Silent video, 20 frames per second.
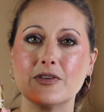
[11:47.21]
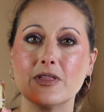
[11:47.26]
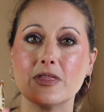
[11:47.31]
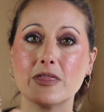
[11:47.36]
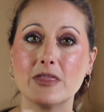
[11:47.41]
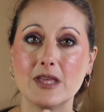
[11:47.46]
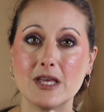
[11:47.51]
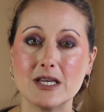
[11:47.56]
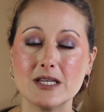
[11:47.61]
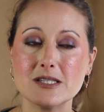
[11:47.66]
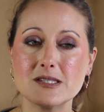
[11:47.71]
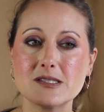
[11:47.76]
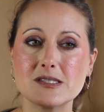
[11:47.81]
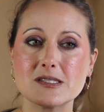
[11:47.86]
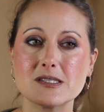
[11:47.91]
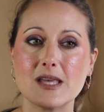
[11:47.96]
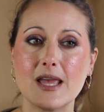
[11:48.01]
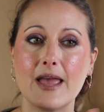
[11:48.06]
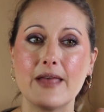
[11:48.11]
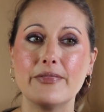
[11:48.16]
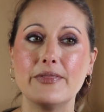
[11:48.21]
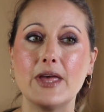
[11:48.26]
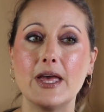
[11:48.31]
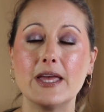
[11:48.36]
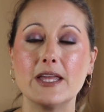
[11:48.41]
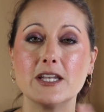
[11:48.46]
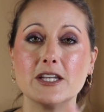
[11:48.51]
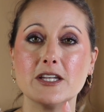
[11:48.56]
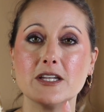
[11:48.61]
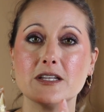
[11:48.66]
this and
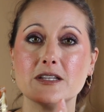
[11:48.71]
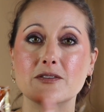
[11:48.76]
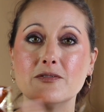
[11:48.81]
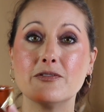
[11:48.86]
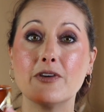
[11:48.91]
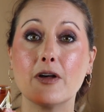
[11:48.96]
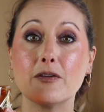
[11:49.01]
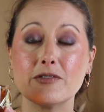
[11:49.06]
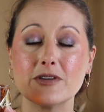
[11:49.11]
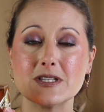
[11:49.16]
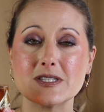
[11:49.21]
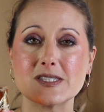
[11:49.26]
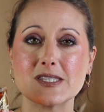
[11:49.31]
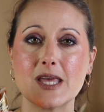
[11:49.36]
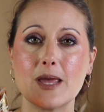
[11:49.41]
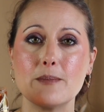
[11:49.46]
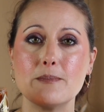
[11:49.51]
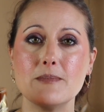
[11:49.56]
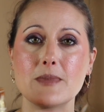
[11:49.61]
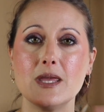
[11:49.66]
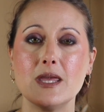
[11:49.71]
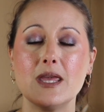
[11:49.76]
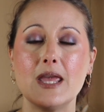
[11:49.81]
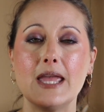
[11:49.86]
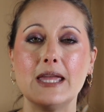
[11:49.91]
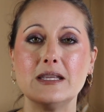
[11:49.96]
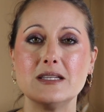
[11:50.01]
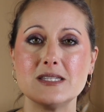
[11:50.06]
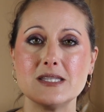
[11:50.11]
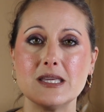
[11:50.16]
then Velvet sent
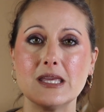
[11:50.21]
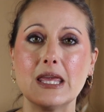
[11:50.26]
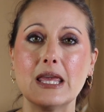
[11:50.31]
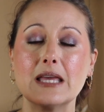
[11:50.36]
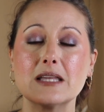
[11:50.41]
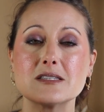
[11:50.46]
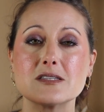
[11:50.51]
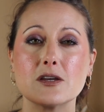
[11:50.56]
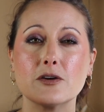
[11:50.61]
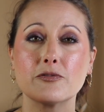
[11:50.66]
me a decant